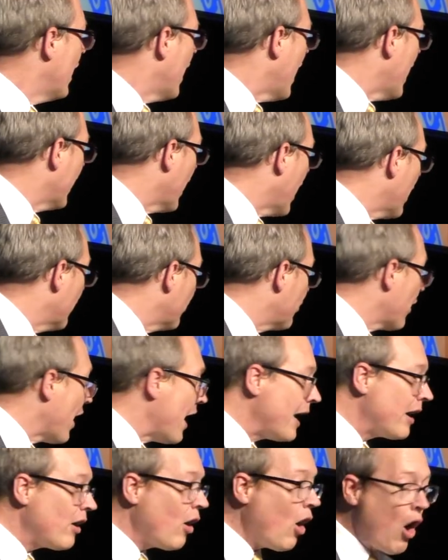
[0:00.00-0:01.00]
and I
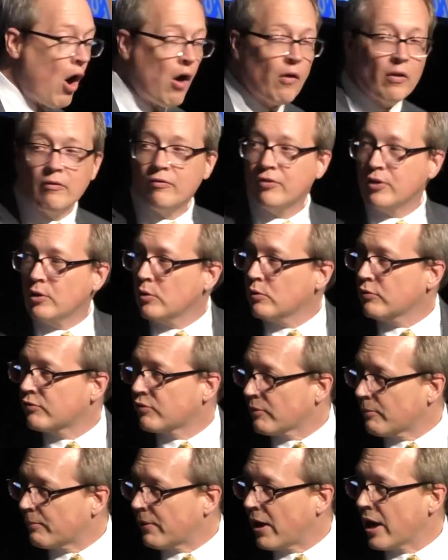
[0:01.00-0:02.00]
thank all of you
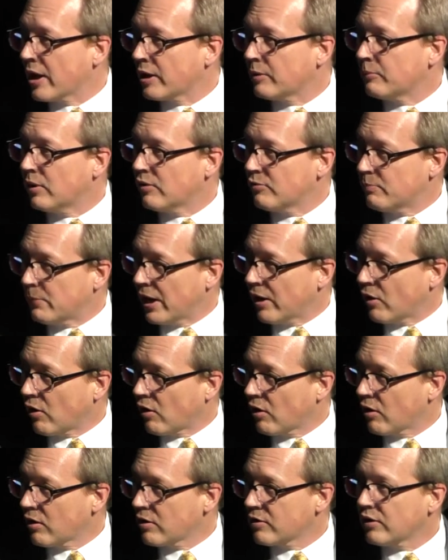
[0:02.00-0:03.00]
from the bottom of my
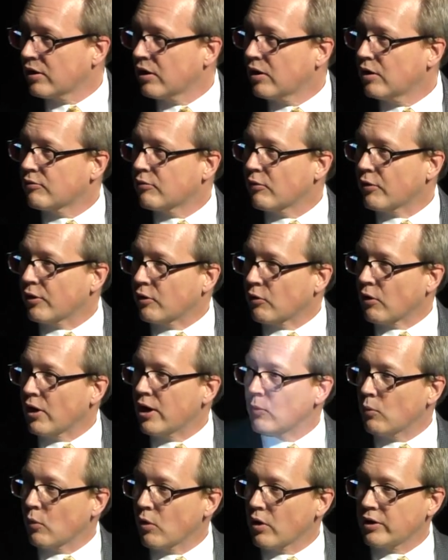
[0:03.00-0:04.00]
heart for the
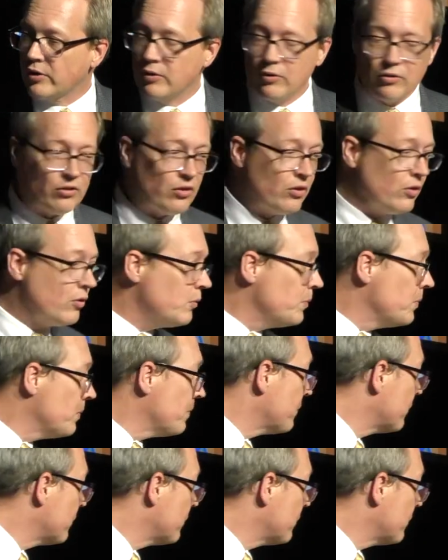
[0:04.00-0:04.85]
great work you do,